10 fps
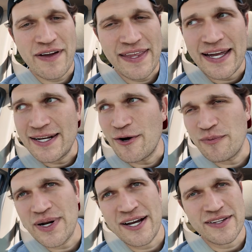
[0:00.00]
finally had it
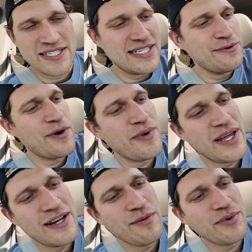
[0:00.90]
pulled down. Let's see where we
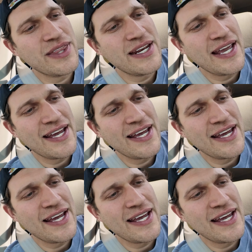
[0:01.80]
end up with it